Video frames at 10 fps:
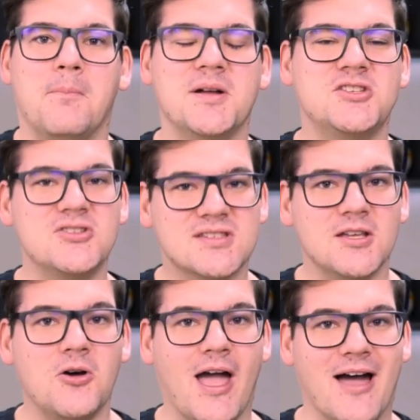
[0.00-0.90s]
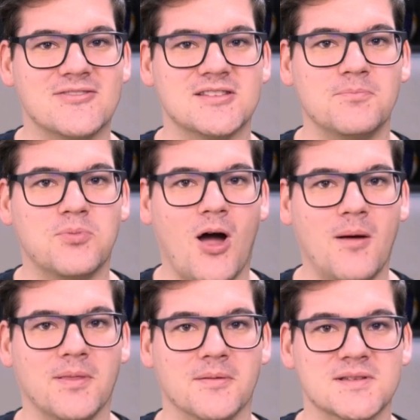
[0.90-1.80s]
but you still have some
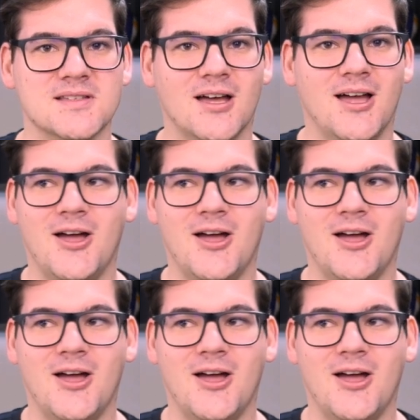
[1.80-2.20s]
problems.